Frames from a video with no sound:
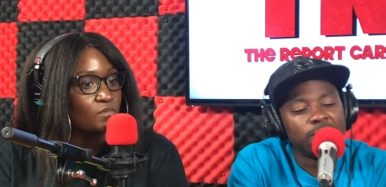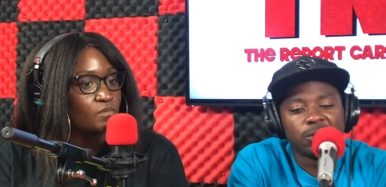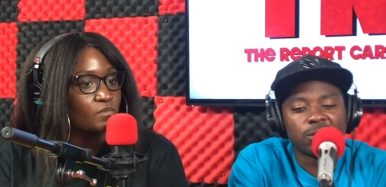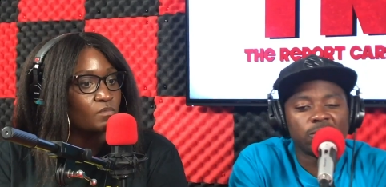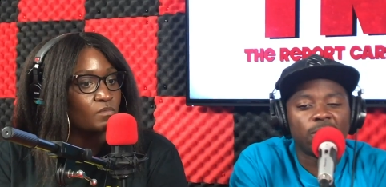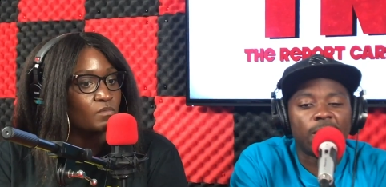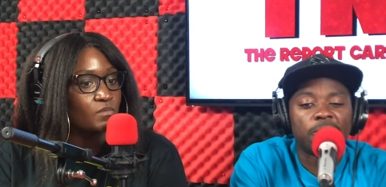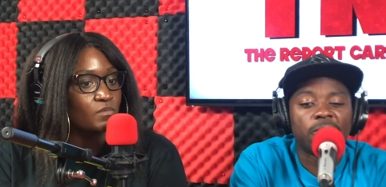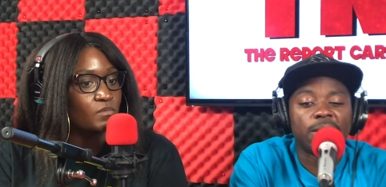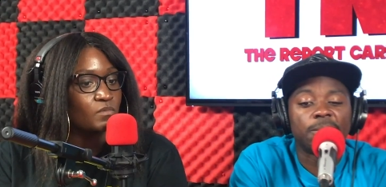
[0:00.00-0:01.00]
Speaker 1: the hugest
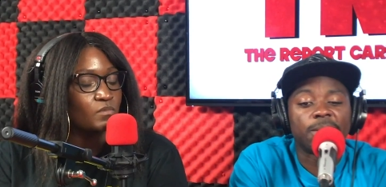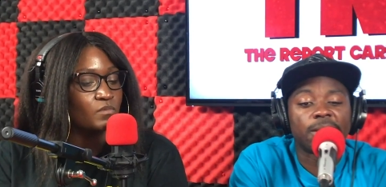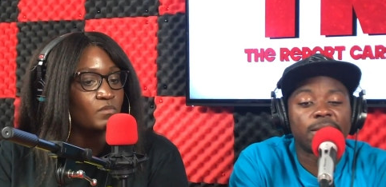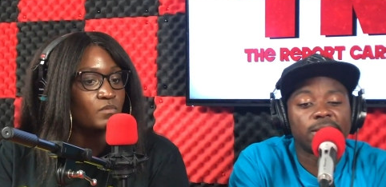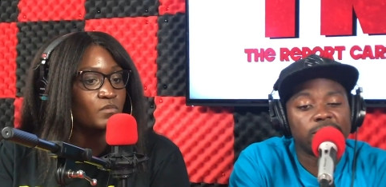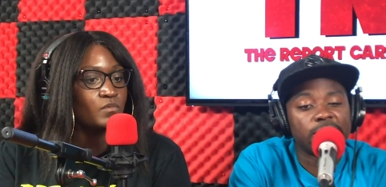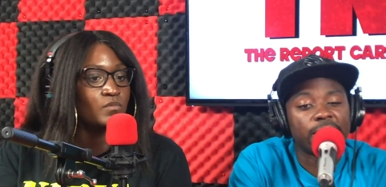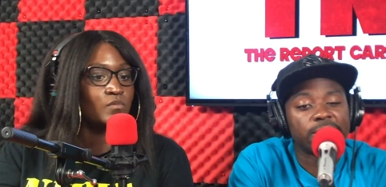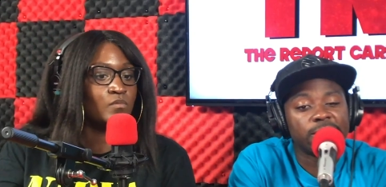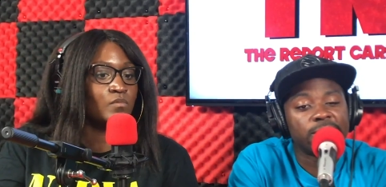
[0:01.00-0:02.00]
grime fan, but I think right. she
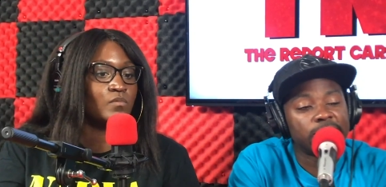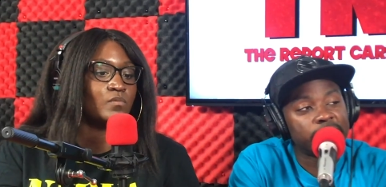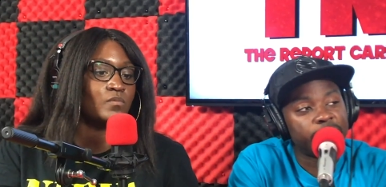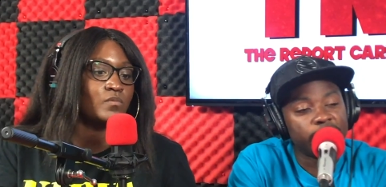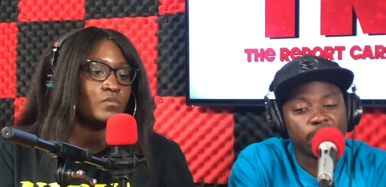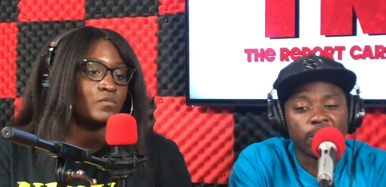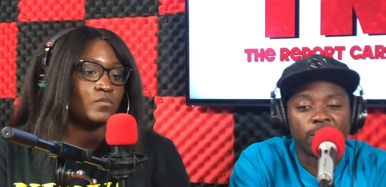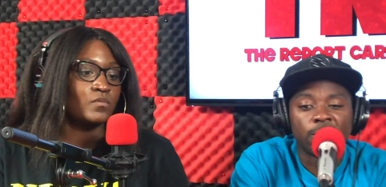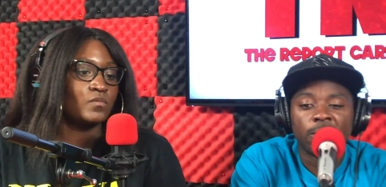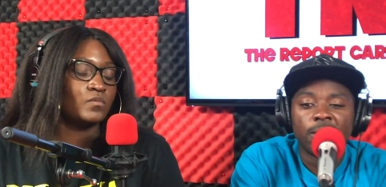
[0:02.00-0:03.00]
actually does it pretty
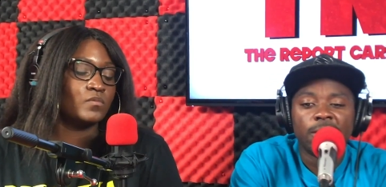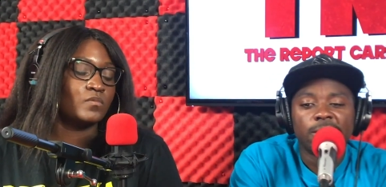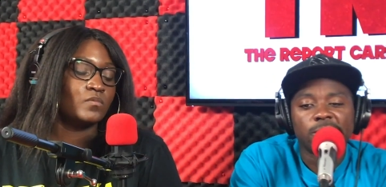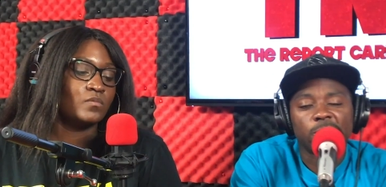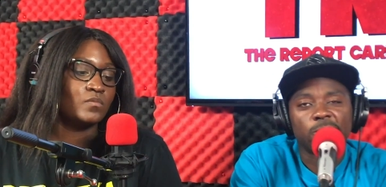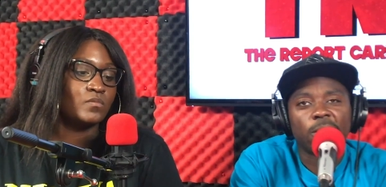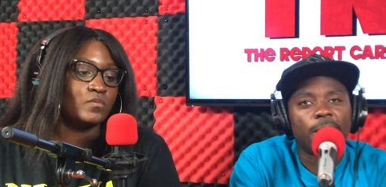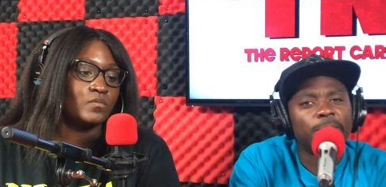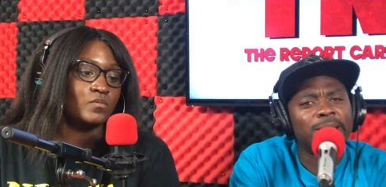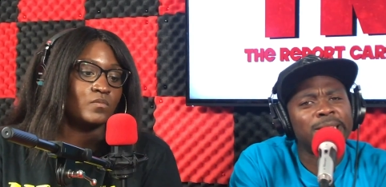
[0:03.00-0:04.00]
well. Yeah. Mm-hmm. So
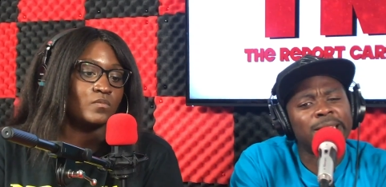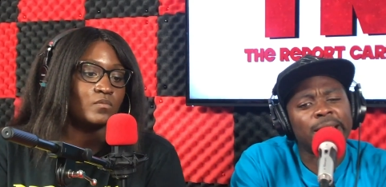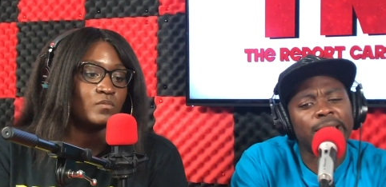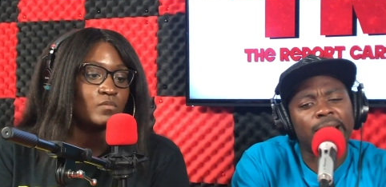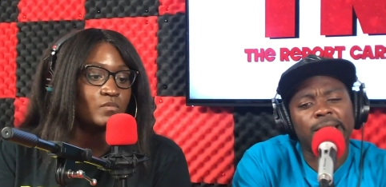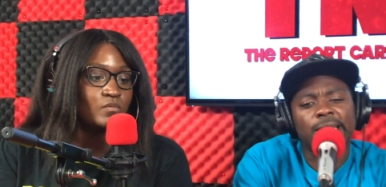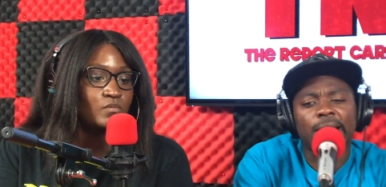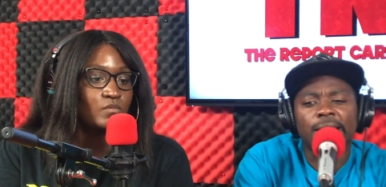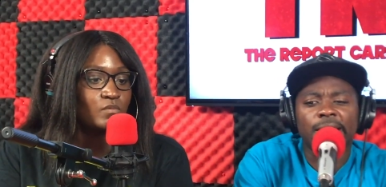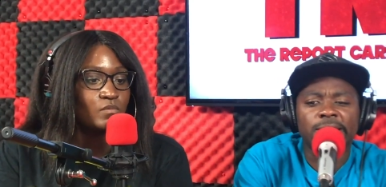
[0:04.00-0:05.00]
grinding, and then I got
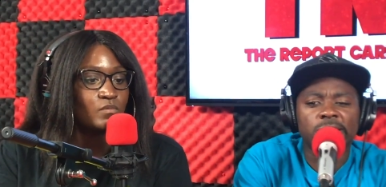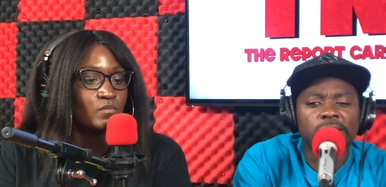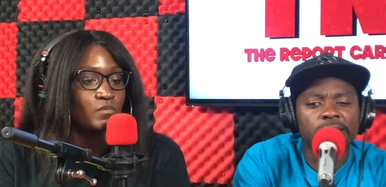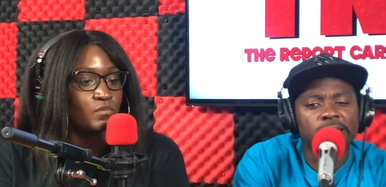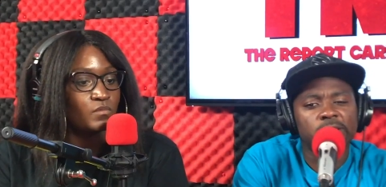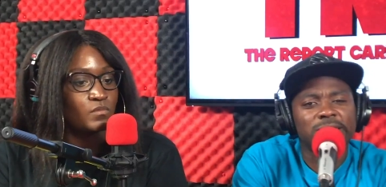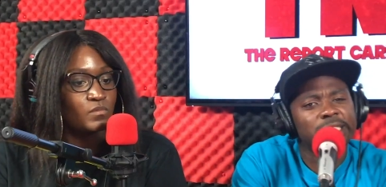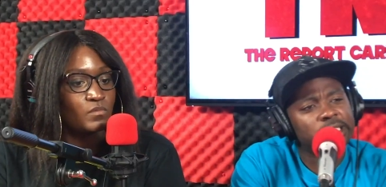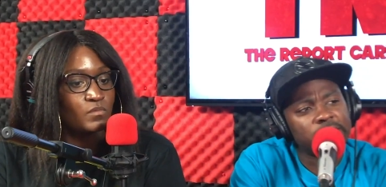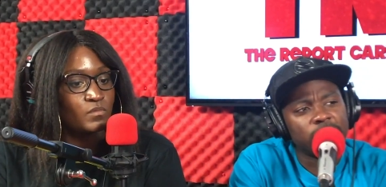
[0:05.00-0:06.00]
kind of like tra
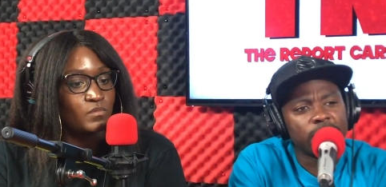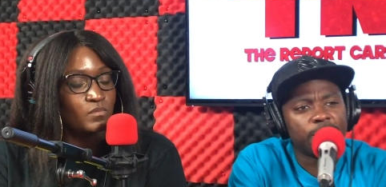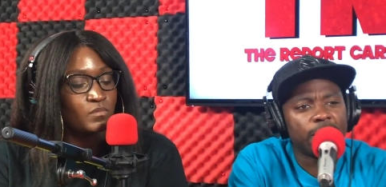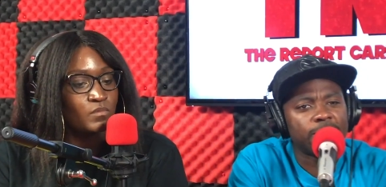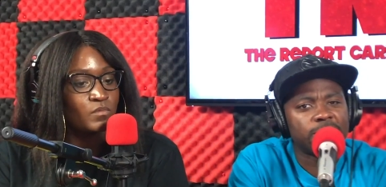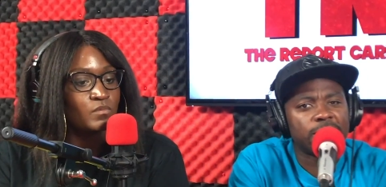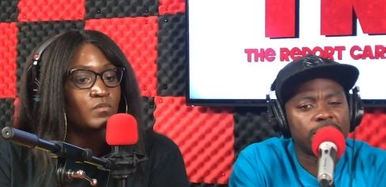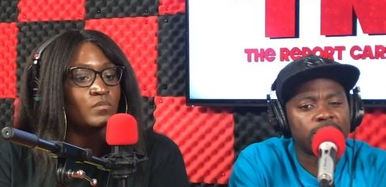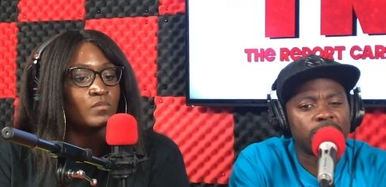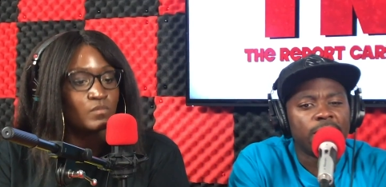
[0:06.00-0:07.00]
traditional hip hop
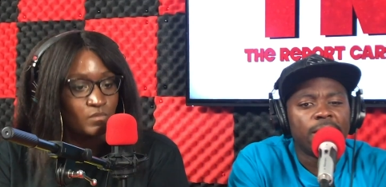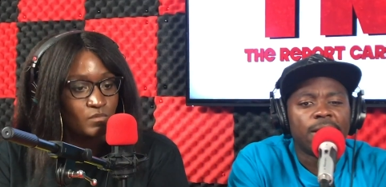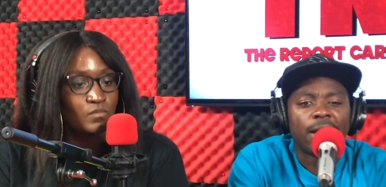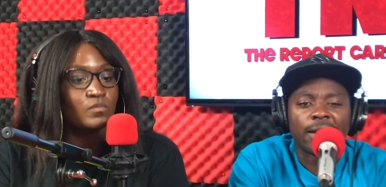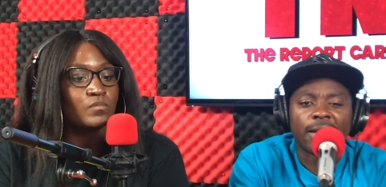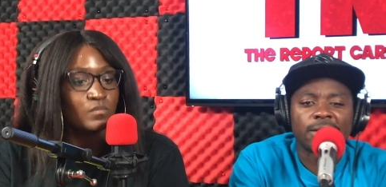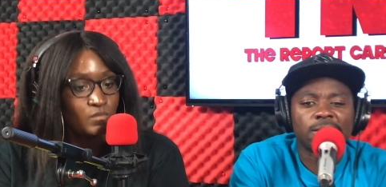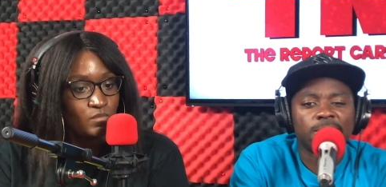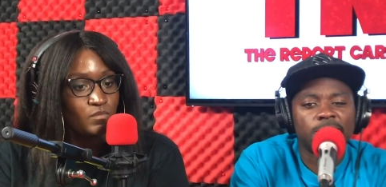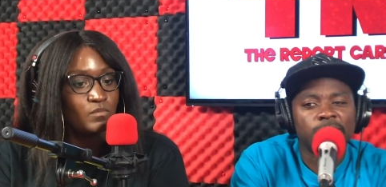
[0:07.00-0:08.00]
sound. Mm-hmm. I got
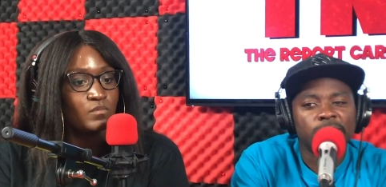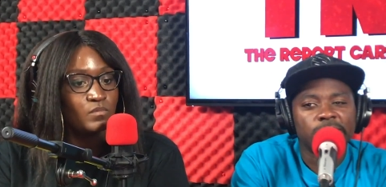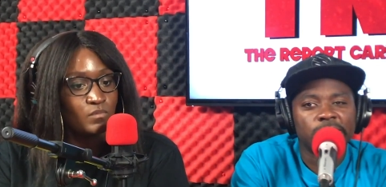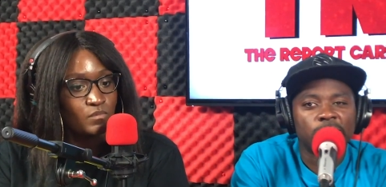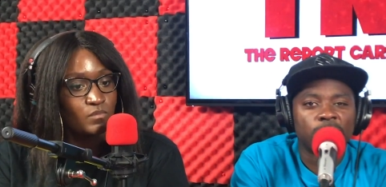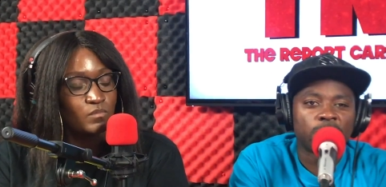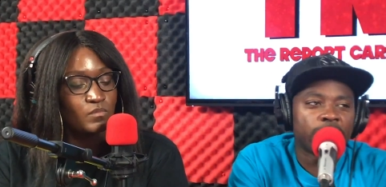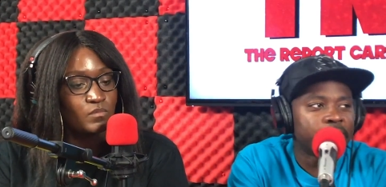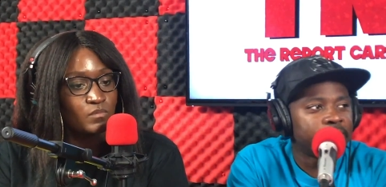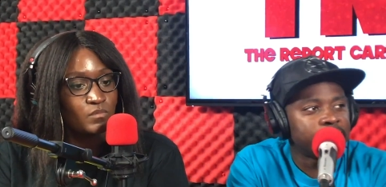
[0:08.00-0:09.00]
some, you know,
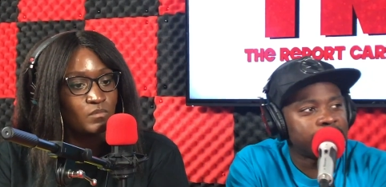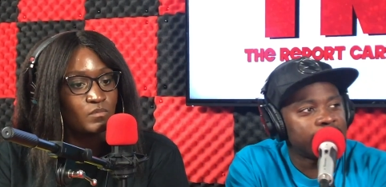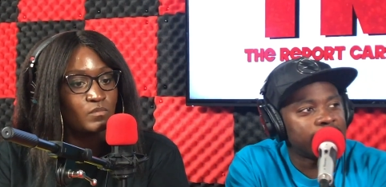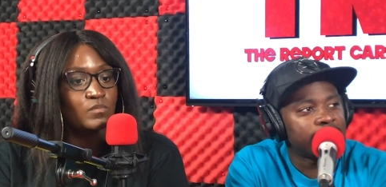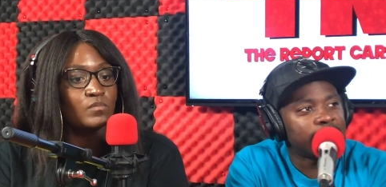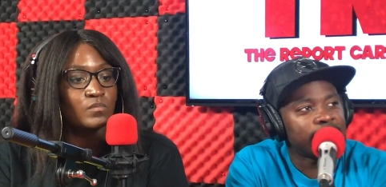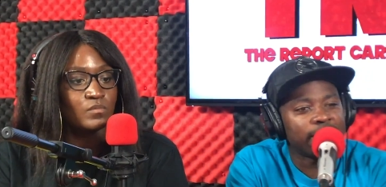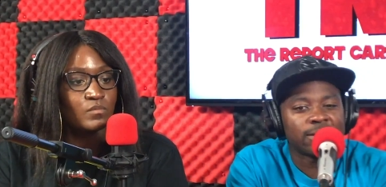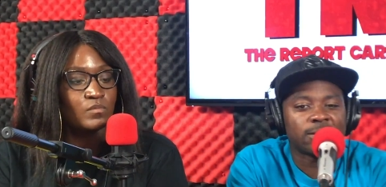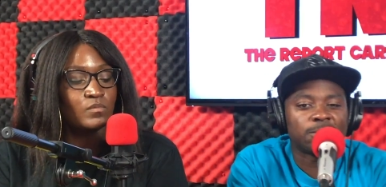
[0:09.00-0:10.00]
reggae sound. I
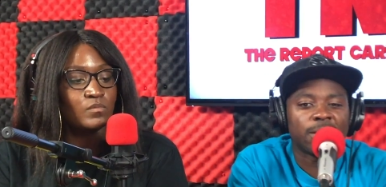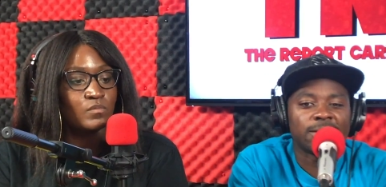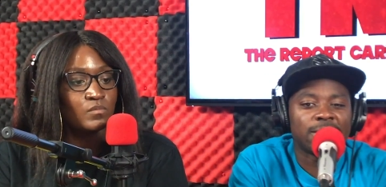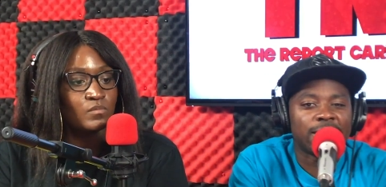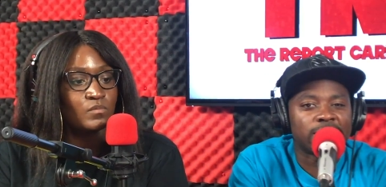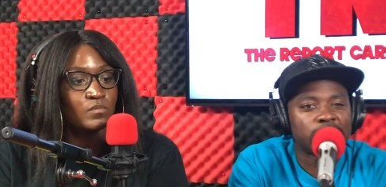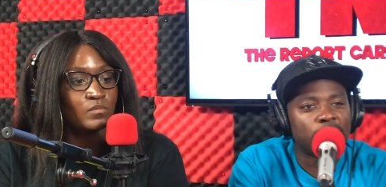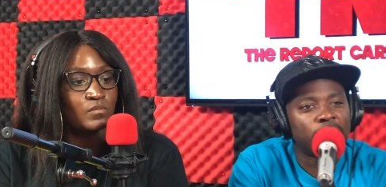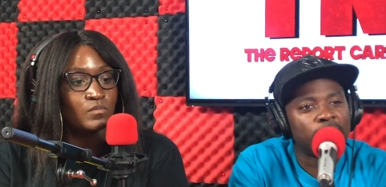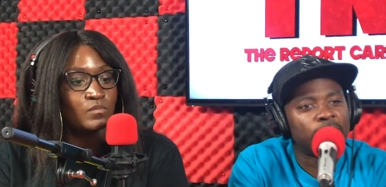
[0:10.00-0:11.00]
got some like dance
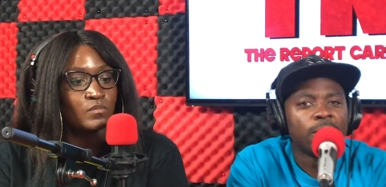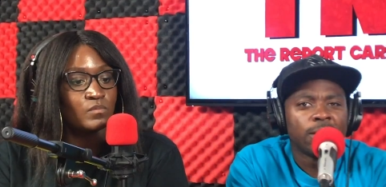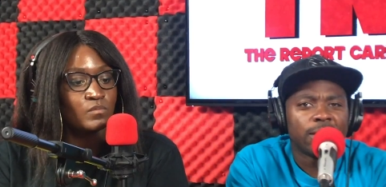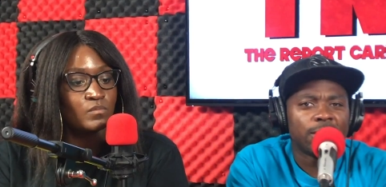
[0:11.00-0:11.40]
hall,